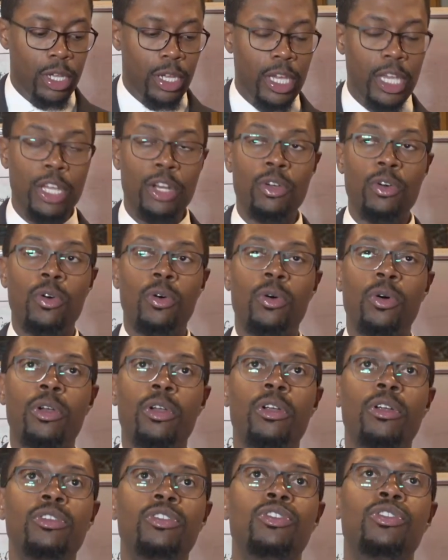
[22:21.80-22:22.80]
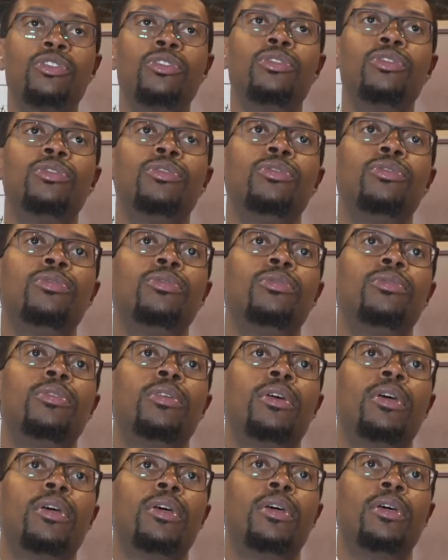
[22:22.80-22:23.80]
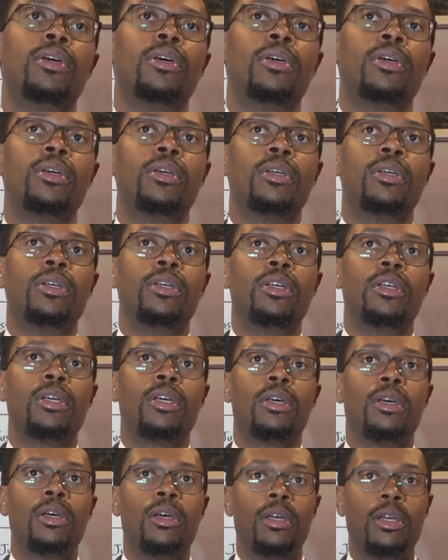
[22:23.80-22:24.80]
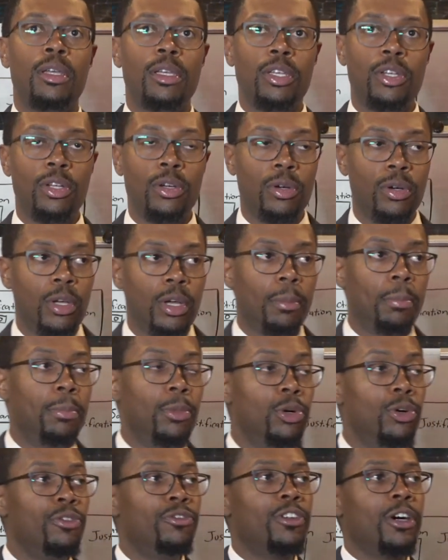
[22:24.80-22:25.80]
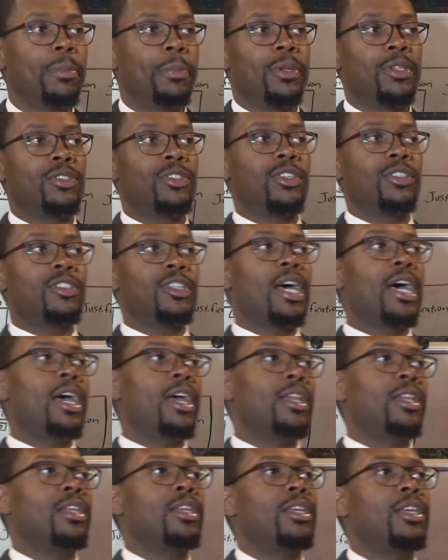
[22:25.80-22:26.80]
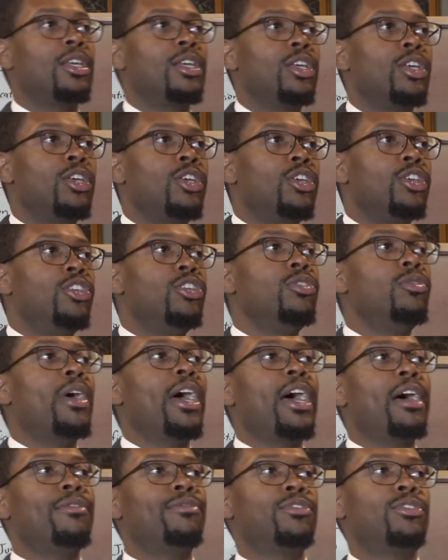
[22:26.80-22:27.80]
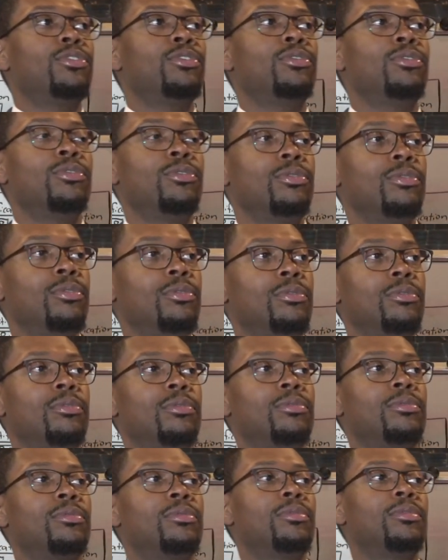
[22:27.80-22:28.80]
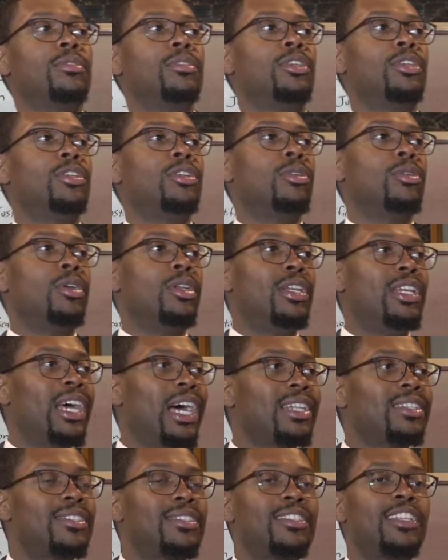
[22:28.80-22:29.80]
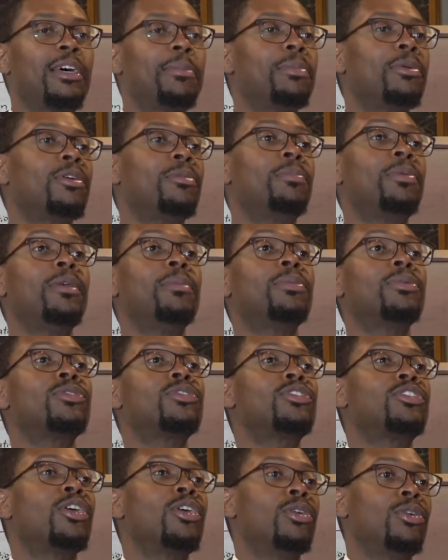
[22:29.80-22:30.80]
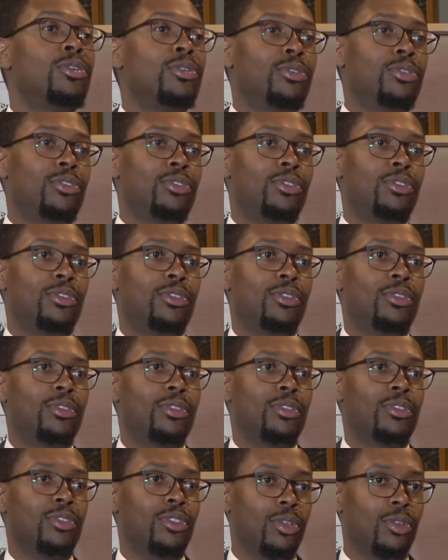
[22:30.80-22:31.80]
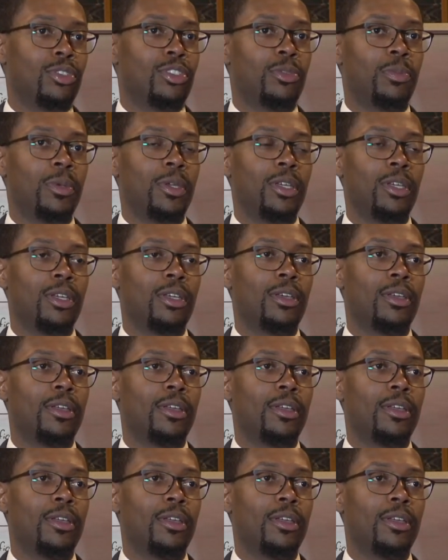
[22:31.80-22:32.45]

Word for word: in order to, you know, move up in society, you have to, you know, not step on people's toes, so to speak.